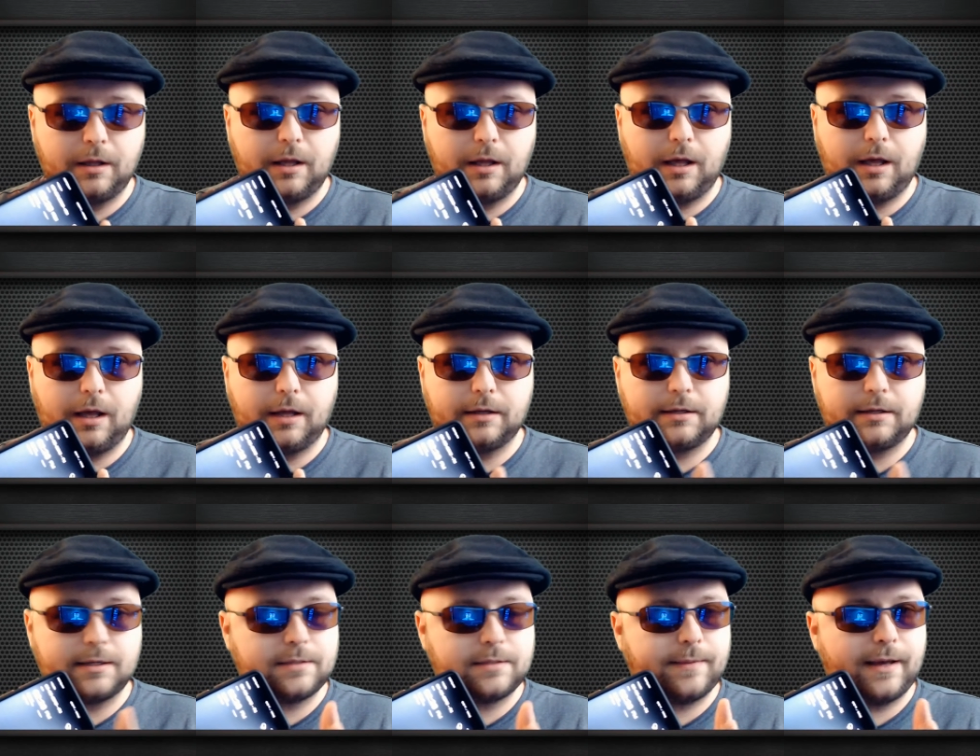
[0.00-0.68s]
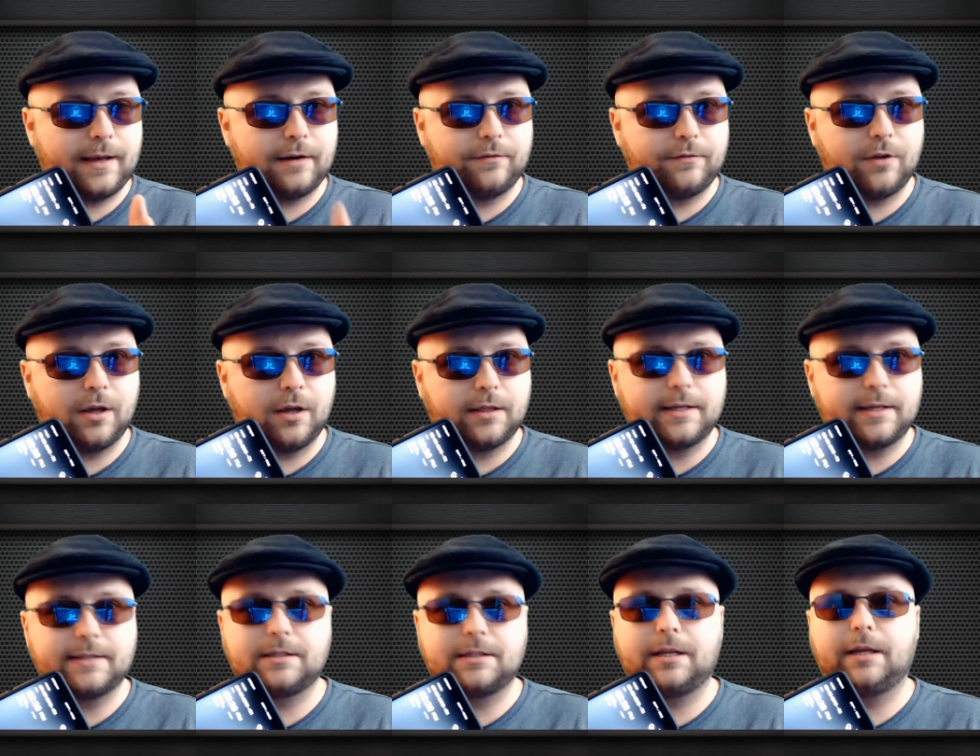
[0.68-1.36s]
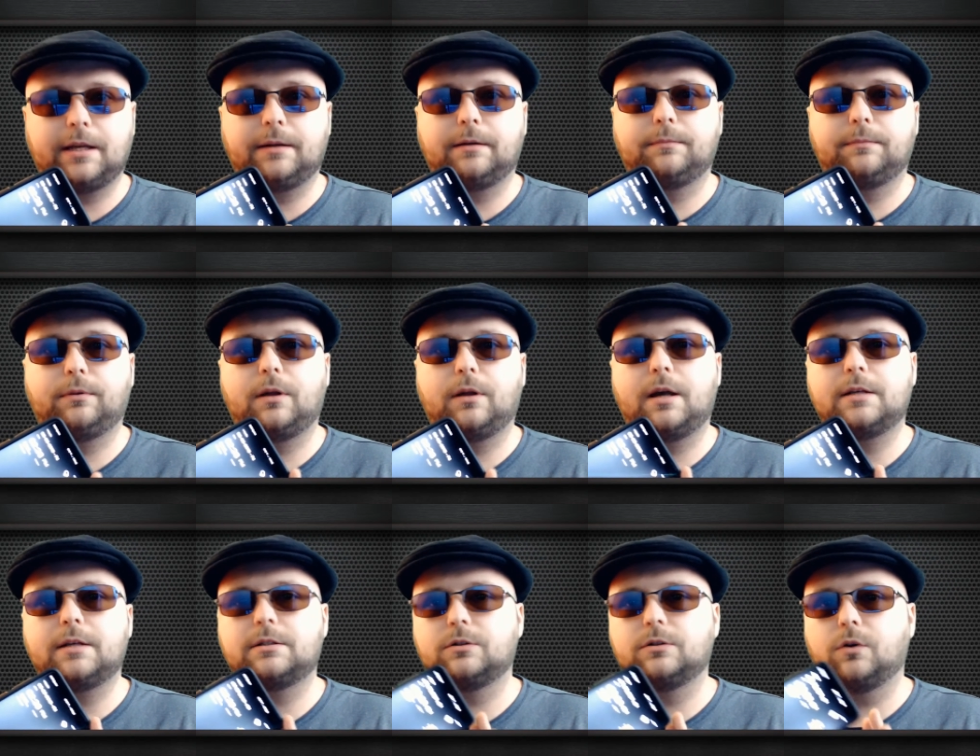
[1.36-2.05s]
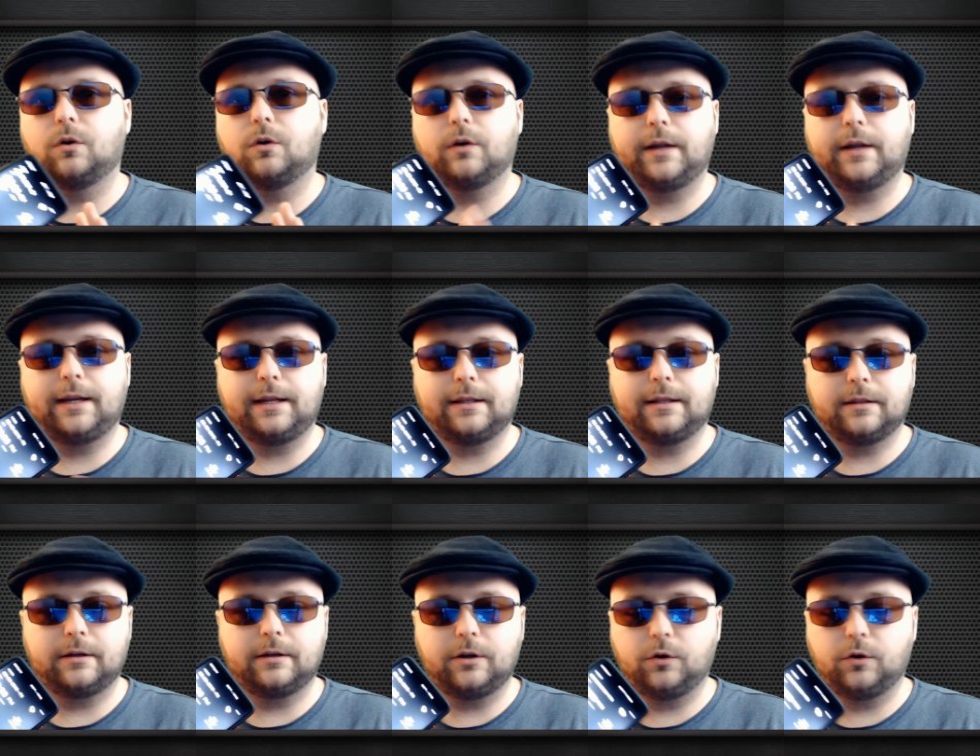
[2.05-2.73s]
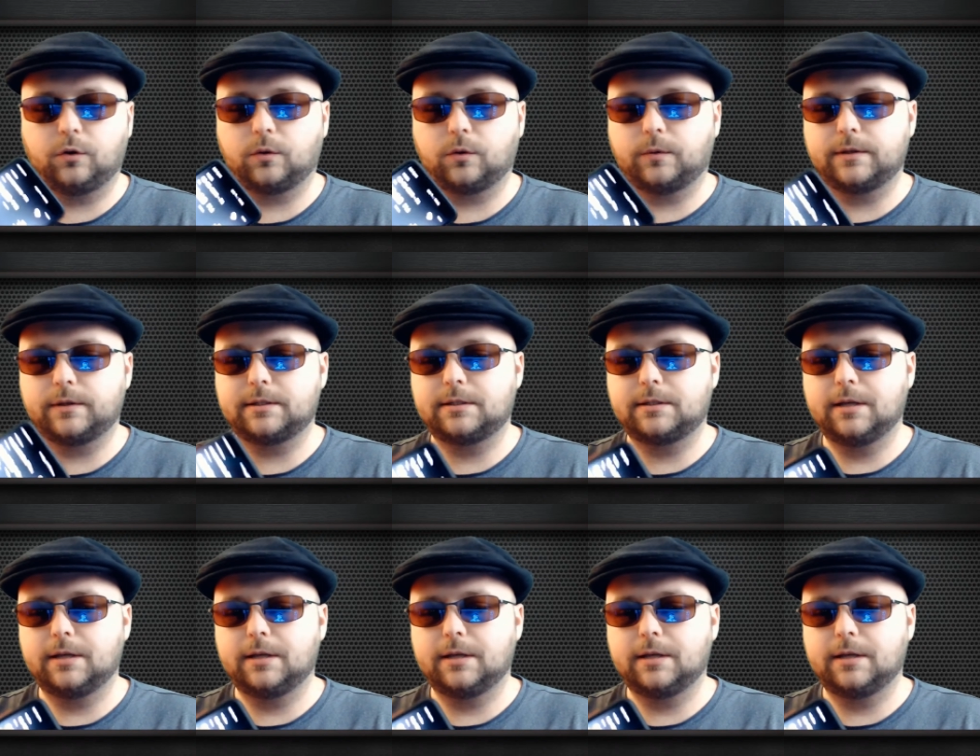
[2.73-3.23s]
Doesn't matter if you got the S10 Plus or any of the newer ones,